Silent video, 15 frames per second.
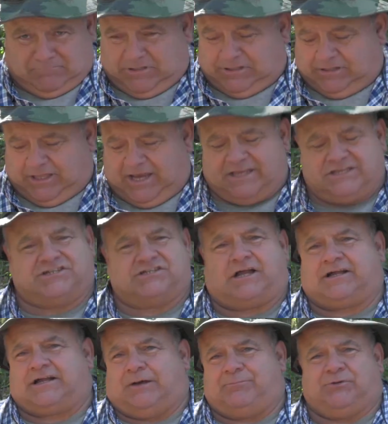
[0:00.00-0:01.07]
and let it
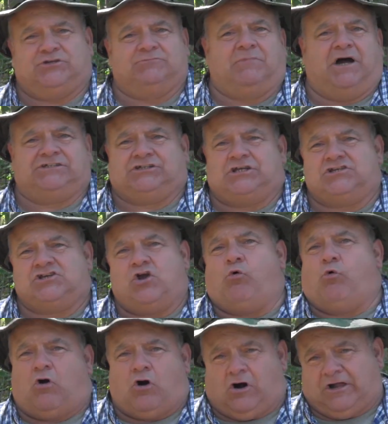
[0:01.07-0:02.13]
suck up as much as it
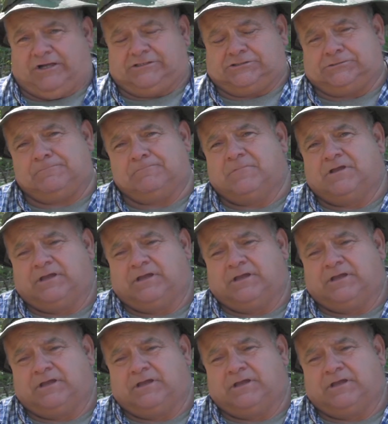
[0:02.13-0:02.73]
wants.